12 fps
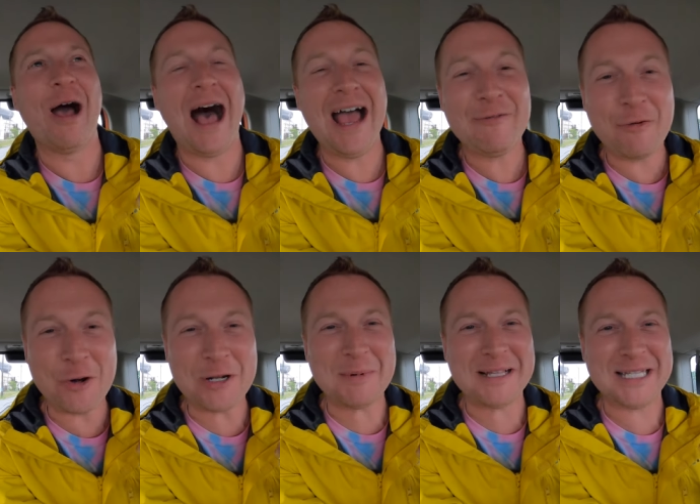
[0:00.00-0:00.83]
I've
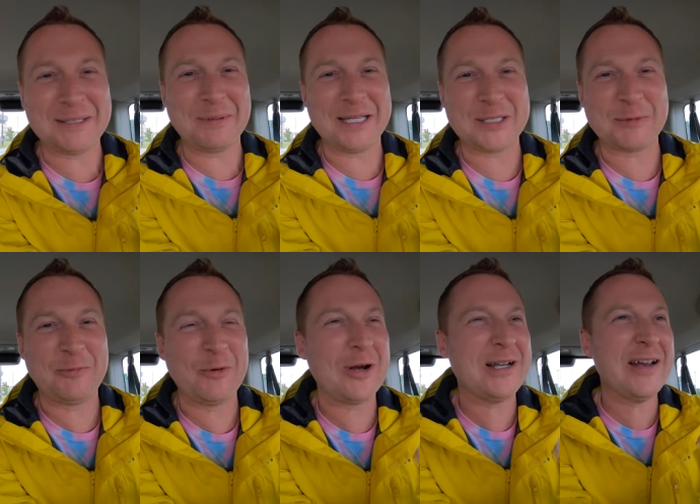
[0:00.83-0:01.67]
heard about these places
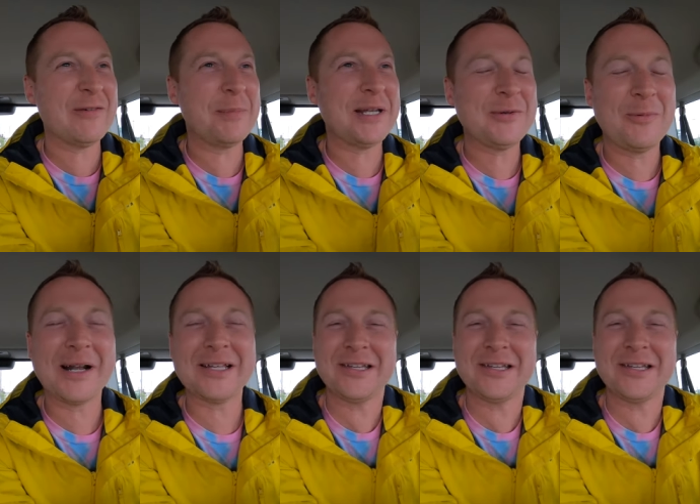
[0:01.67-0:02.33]
before. I've never been to one.